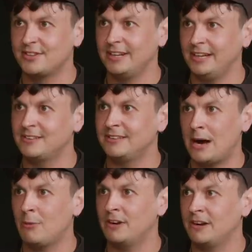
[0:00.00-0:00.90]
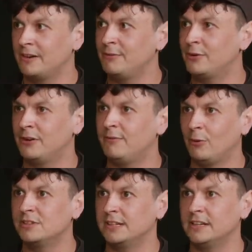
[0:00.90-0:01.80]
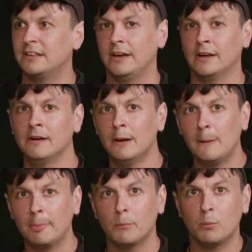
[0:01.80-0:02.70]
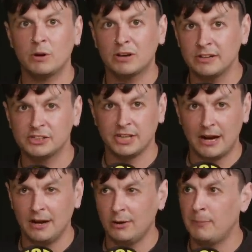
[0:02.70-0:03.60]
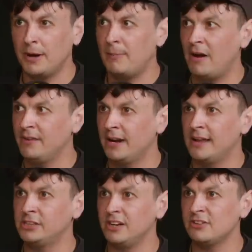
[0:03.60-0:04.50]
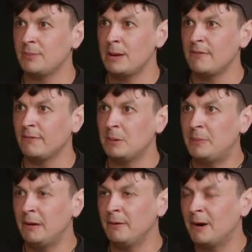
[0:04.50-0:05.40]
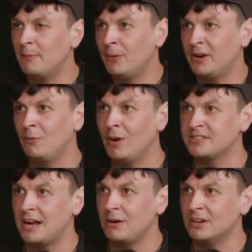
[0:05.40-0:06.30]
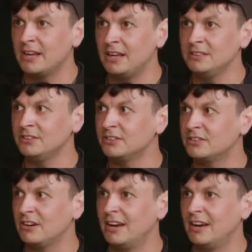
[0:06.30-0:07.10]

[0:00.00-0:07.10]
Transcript: that it is now, when none of you can afford anything. We're gonna chat a little bit about the N H S maybe for a bit. We might wheel Wes out again just to